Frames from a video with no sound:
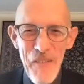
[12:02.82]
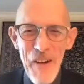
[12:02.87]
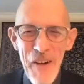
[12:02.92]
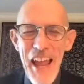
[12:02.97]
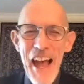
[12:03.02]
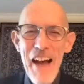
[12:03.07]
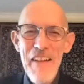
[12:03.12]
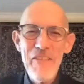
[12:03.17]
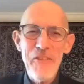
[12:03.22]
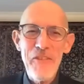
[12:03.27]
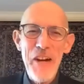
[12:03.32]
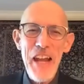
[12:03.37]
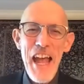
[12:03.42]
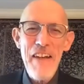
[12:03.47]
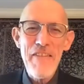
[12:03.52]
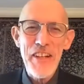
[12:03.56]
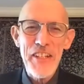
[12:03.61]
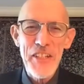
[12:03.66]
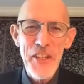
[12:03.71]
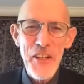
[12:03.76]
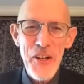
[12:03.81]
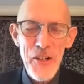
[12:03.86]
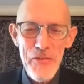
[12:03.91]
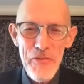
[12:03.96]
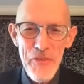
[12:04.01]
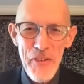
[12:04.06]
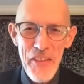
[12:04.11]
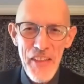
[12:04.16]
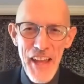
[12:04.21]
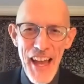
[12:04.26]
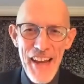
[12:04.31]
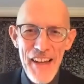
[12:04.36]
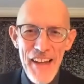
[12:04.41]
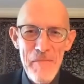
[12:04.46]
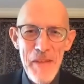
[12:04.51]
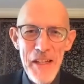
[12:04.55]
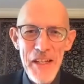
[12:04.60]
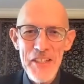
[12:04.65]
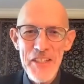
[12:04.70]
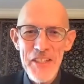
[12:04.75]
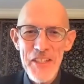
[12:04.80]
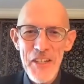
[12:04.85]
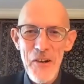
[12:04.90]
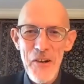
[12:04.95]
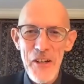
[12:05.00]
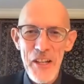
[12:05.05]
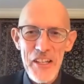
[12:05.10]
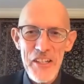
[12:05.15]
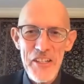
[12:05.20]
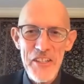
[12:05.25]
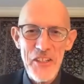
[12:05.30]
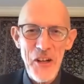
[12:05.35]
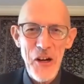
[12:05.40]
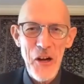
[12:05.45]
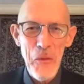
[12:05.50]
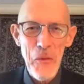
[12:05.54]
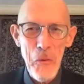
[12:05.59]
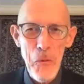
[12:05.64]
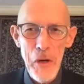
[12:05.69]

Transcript: we have we have a cure for that in Minnesota. It's called